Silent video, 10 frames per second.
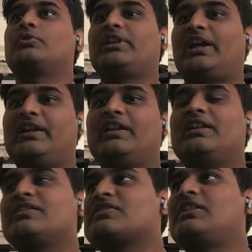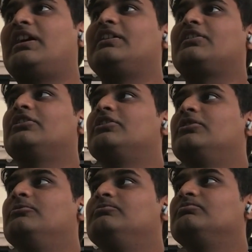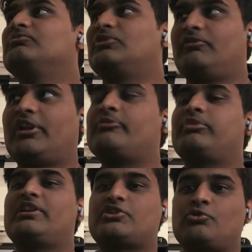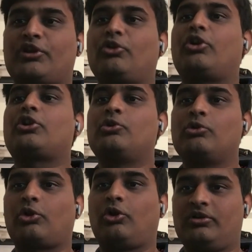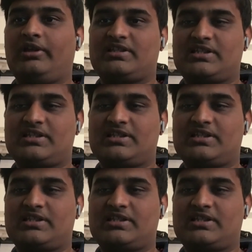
So the idea is that the one place you cannot go wrong,